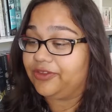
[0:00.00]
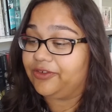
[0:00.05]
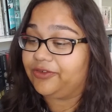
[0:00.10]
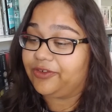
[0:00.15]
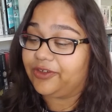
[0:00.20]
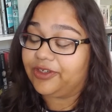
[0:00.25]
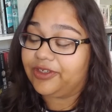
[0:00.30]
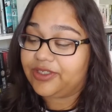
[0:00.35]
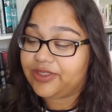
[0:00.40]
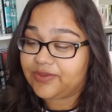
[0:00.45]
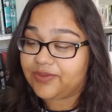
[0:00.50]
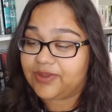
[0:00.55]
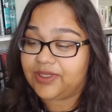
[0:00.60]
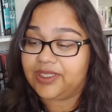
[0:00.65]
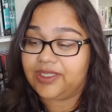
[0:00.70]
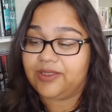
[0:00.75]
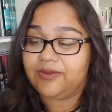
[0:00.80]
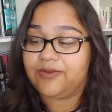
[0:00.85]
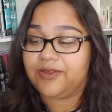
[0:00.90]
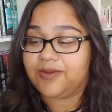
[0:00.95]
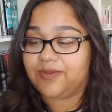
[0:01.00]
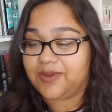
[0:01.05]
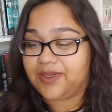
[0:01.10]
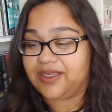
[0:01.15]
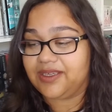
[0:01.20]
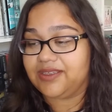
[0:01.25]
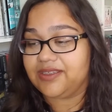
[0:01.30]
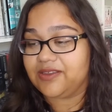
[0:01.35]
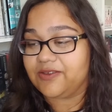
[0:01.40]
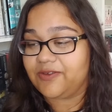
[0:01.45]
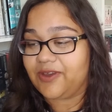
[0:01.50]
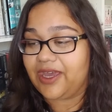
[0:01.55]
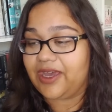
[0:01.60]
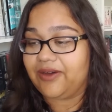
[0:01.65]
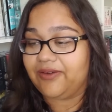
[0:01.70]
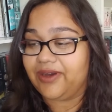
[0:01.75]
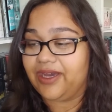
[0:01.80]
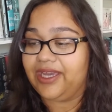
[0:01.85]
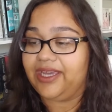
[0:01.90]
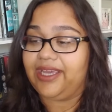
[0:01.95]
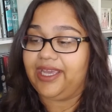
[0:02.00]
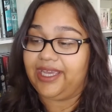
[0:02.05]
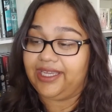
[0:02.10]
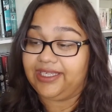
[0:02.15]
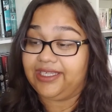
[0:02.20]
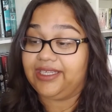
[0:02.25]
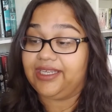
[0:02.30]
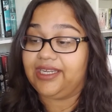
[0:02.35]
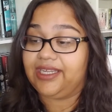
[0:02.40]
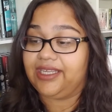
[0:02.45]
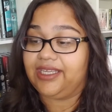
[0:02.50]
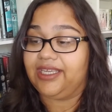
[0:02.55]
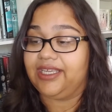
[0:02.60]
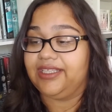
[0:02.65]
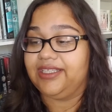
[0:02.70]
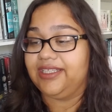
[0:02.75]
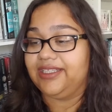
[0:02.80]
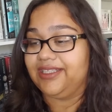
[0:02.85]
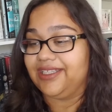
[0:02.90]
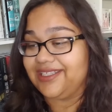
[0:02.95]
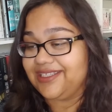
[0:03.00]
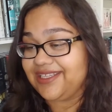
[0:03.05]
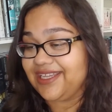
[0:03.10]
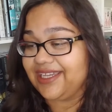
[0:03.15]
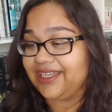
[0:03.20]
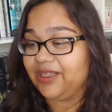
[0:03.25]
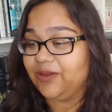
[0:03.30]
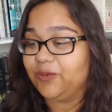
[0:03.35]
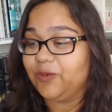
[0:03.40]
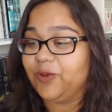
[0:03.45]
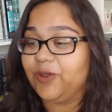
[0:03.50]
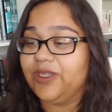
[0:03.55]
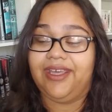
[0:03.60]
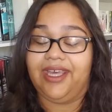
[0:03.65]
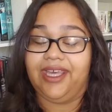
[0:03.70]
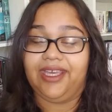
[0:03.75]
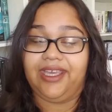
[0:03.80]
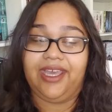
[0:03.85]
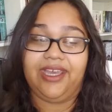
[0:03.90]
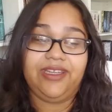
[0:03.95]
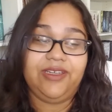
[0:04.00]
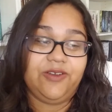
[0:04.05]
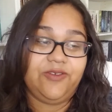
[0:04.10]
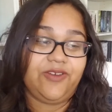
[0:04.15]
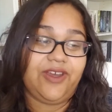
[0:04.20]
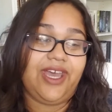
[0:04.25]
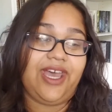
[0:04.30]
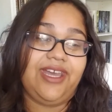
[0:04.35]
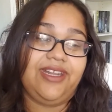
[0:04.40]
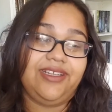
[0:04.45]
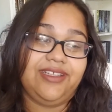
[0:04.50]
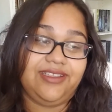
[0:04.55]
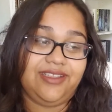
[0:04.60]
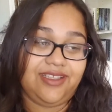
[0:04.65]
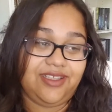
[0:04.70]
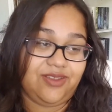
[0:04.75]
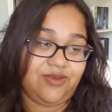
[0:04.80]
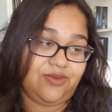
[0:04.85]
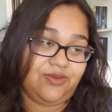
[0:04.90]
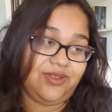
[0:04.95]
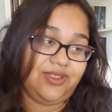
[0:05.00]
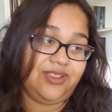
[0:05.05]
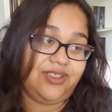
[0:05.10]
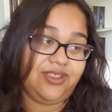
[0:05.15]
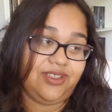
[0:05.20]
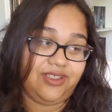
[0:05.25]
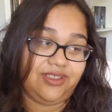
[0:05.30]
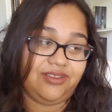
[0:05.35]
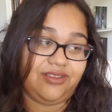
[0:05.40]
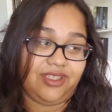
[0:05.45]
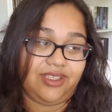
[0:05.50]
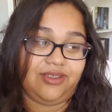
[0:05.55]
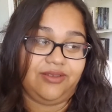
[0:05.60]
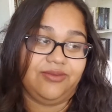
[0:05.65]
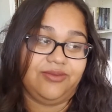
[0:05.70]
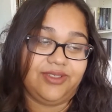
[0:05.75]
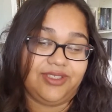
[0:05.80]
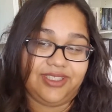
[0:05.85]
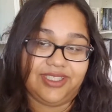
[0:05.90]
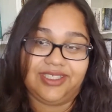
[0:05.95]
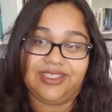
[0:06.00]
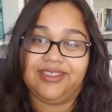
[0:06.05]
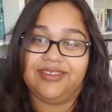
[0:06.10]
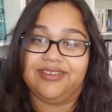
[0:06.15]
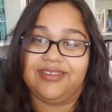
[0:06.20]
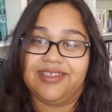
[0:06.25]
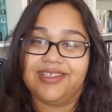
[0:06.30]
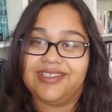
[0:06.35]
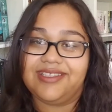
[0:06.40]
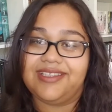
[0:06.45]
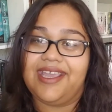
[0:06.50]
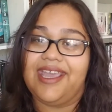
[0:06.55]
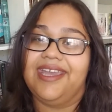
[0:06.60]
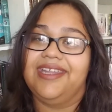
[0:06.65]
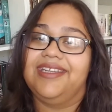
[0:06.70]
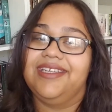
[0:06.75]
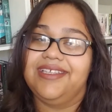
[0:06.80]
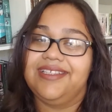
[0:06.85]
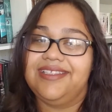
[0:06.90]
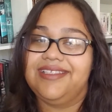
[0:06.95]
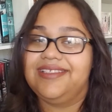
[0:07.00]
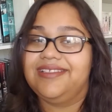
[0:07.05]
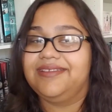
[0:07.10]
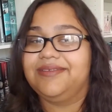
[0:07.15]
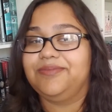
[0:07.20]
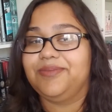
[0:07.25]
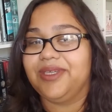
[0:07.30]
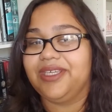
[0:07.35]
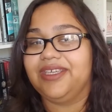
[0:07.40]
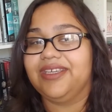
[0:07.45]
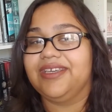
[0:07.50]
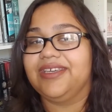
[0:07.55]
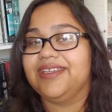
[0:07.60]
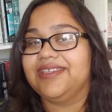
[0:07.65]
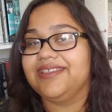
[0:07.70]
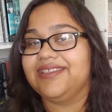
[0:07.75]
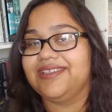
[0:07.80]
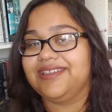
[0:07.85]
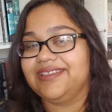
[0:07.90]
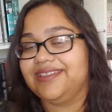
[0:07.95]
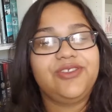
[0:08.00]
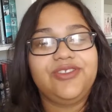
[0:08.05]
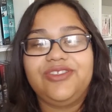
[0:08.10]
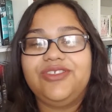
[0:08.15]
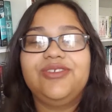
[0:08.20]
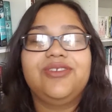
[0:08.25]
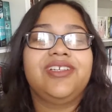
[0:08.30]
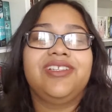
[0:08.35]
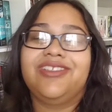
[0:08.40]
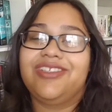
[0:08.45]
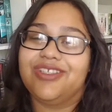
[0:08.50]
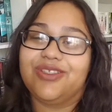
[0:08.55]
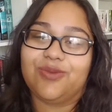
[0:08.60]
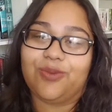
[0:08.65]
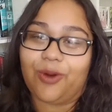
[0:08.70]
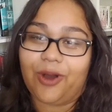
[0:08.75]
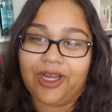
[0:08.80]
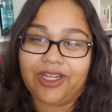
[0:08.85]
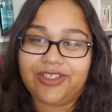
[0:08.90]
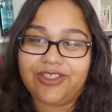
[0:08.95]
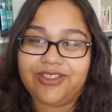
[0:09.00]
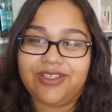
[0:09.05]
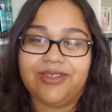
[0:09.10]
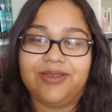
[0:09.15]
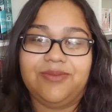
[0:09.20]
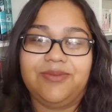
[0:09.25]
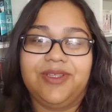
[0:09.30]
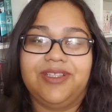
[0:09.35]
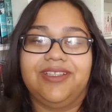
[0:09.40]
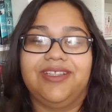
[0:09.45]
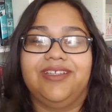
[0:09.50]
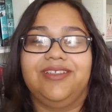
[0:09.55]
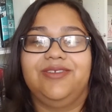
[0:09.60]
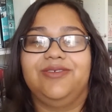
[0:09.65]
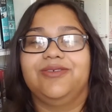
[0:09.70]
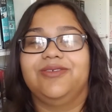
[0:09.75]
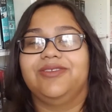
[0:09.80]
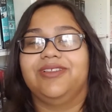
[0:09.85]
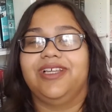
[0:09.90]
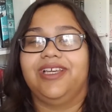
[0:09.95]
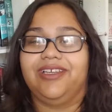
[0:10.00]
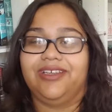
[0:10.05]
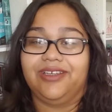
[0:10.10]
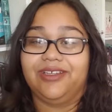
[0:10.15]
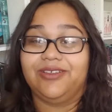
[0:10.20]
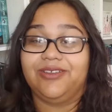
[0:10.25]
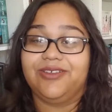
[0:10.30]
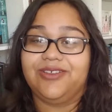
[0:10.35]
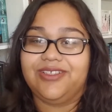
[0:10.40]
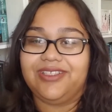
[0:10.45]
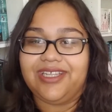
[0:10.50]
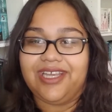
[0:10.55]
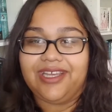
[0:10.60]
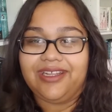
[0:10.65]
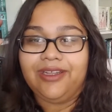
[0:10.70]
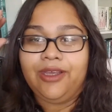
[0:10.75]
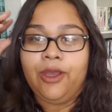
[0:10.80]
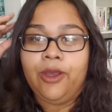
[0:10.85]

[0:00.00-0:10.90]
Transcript: The first one was because of how I edited it, and then the second one I kind of added these really like ridiculous edits because you can just watch them and then you'll like understand,